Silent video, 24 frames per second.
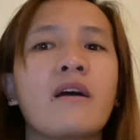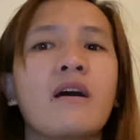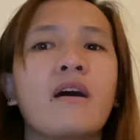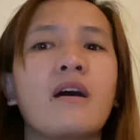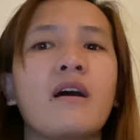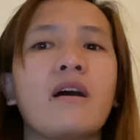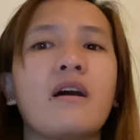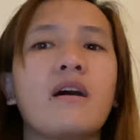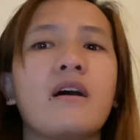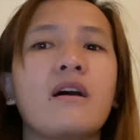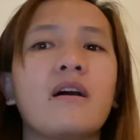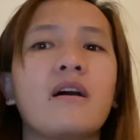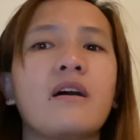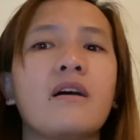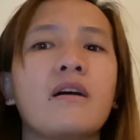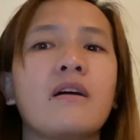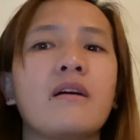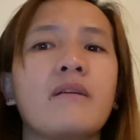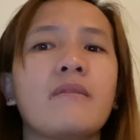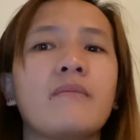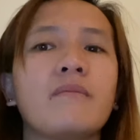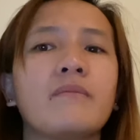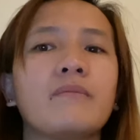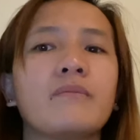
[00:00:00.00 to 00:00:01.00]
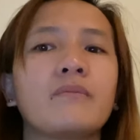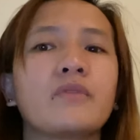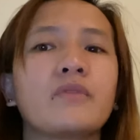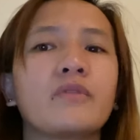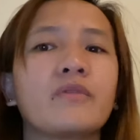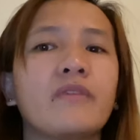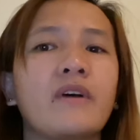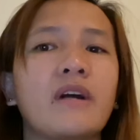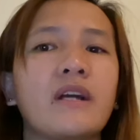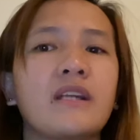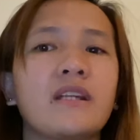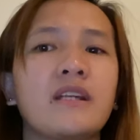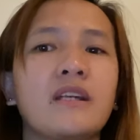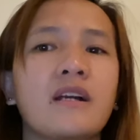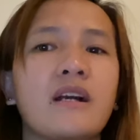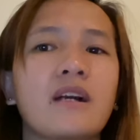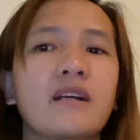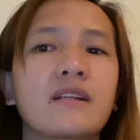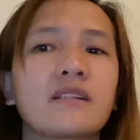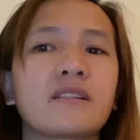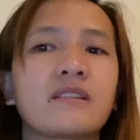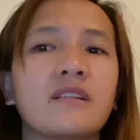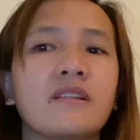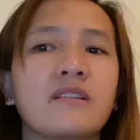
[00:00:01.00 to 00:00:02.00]
Providing
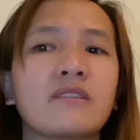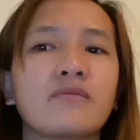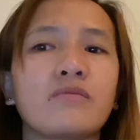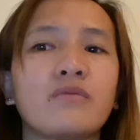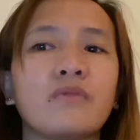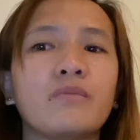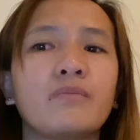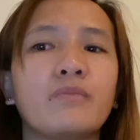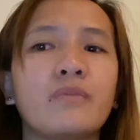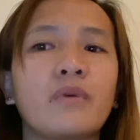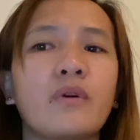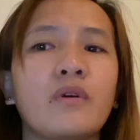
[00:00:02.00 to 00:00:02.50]
access would